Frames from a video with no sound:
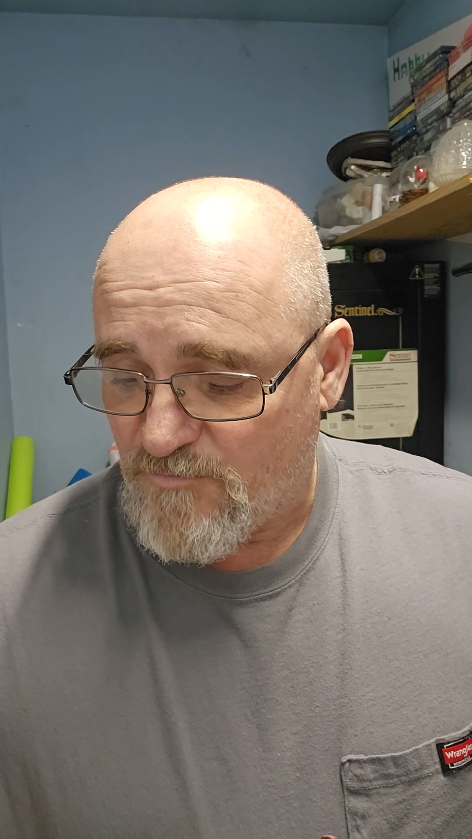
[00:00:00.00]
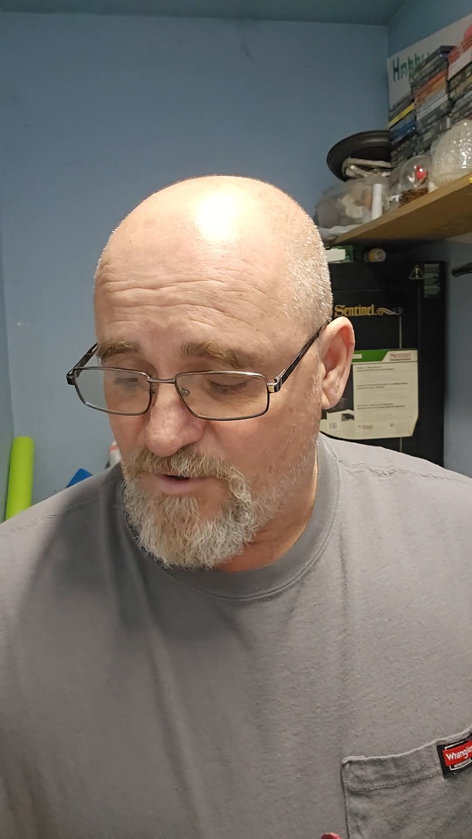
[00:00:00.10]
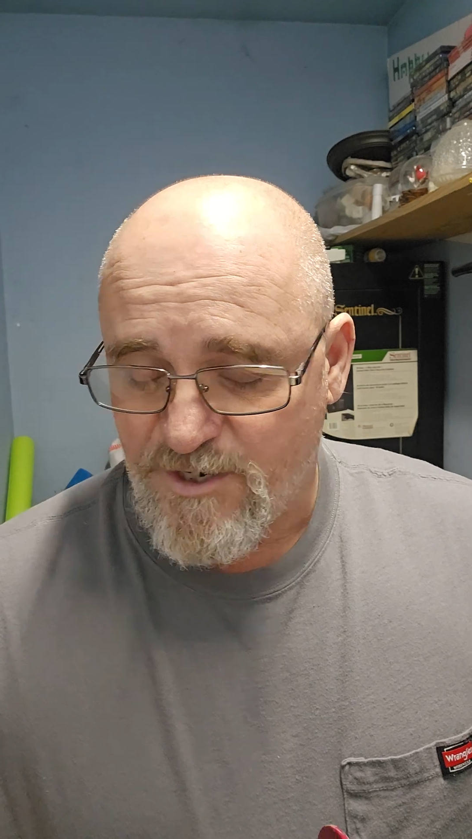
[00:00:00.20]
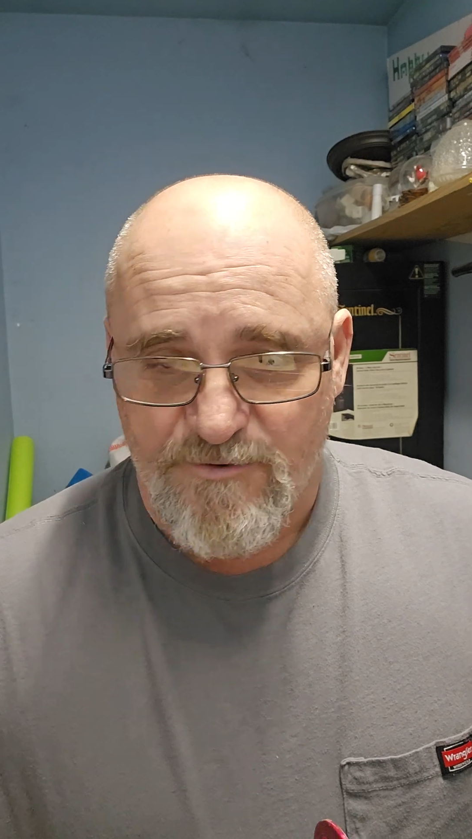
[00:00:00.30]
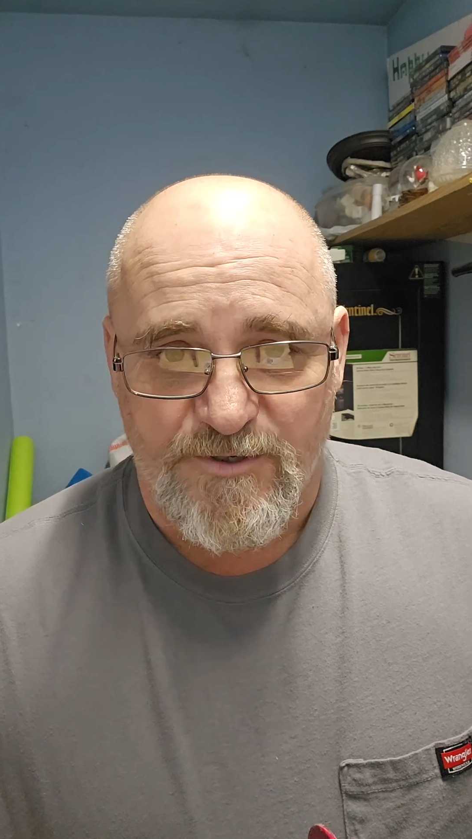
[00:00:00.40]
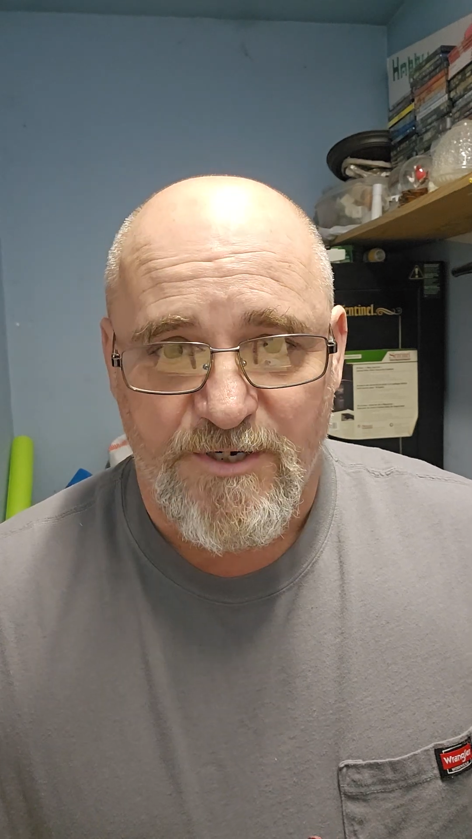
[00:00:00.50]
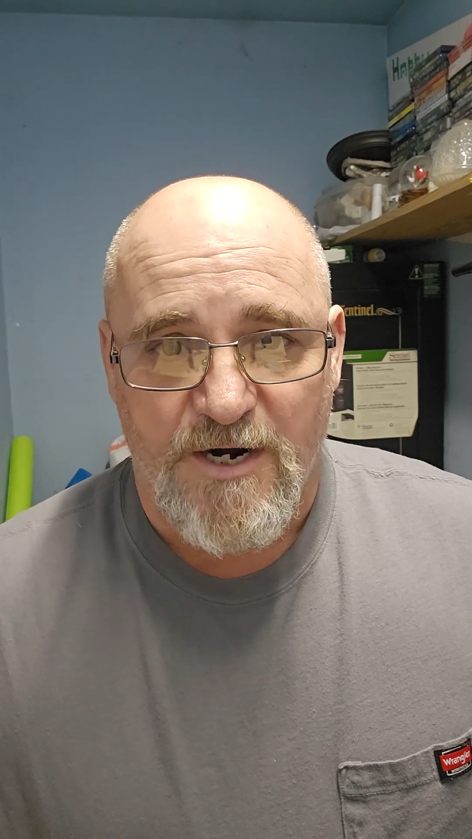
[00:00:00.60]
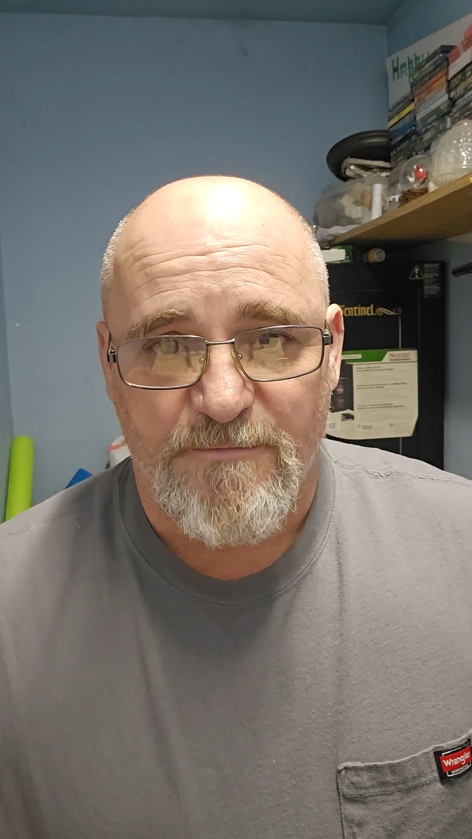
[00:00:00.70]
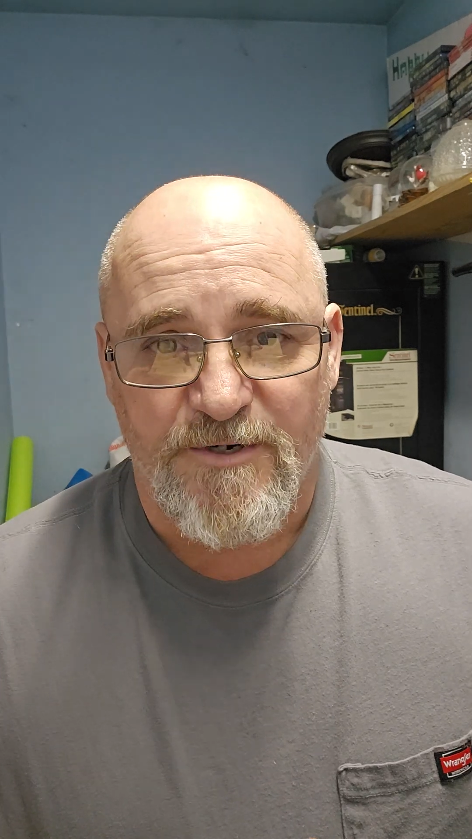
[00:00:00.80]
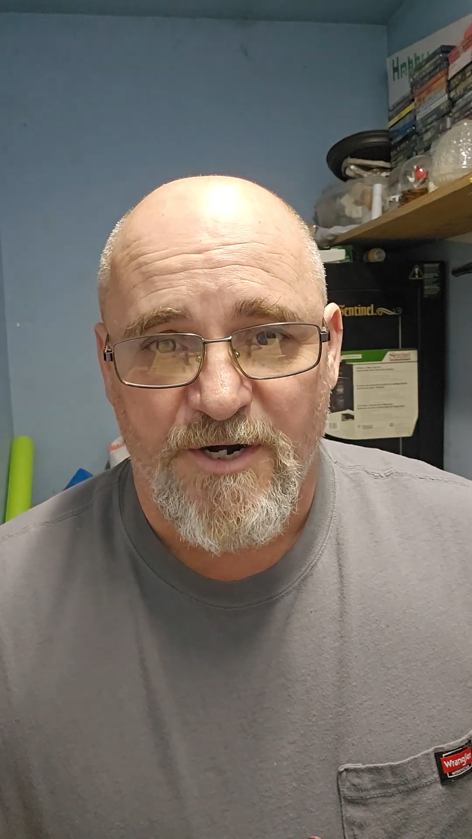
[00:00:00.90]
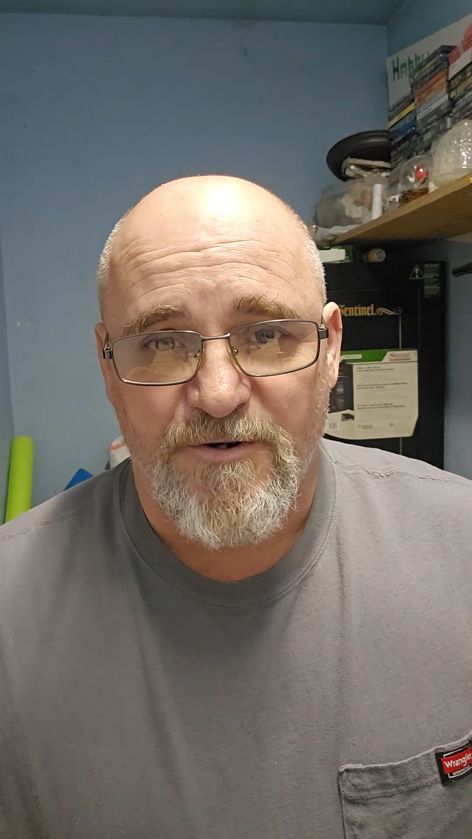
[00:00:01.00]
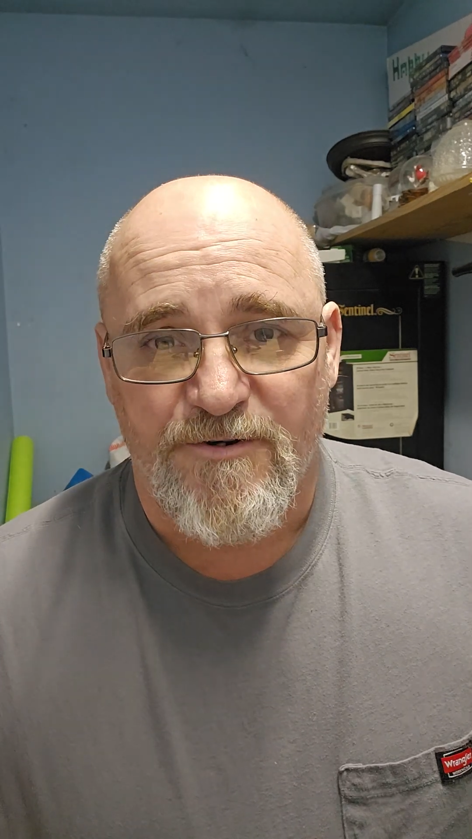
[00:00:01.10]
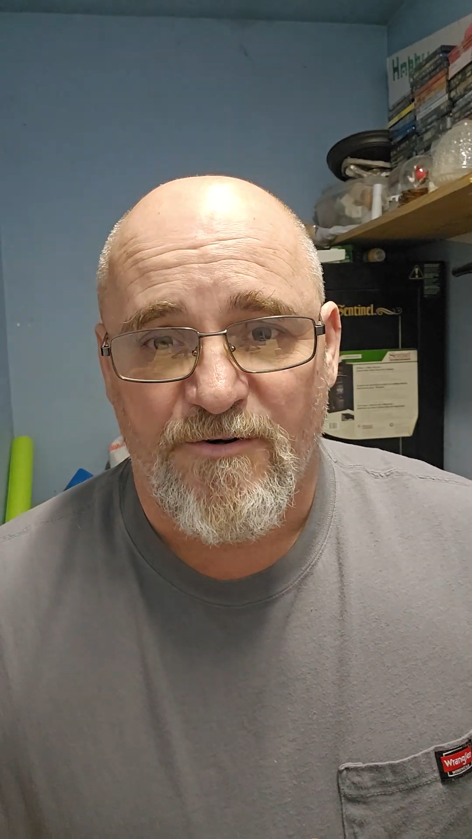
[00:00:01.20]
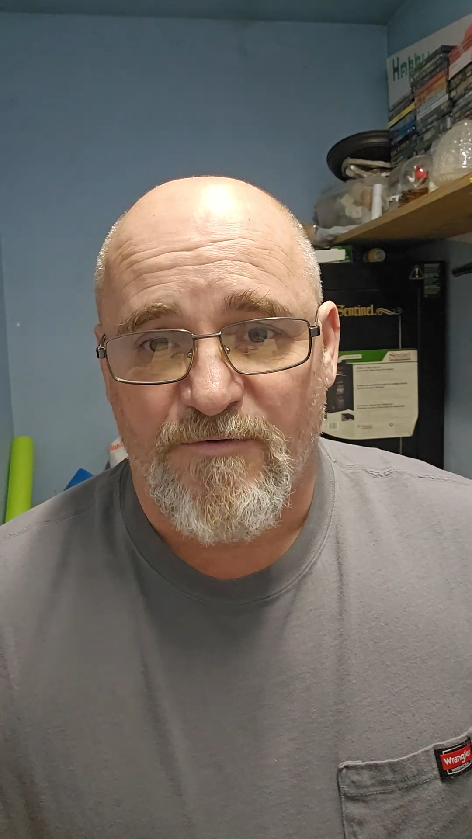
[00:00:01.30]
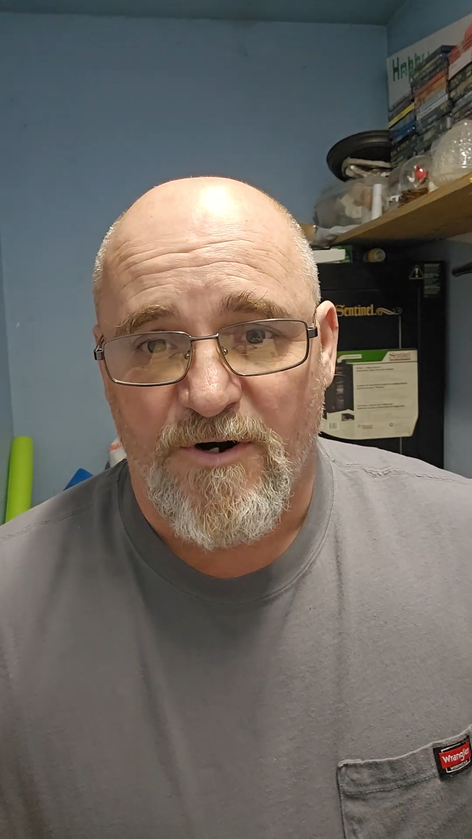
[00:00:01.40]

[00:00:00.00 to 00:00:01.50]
We use a combination of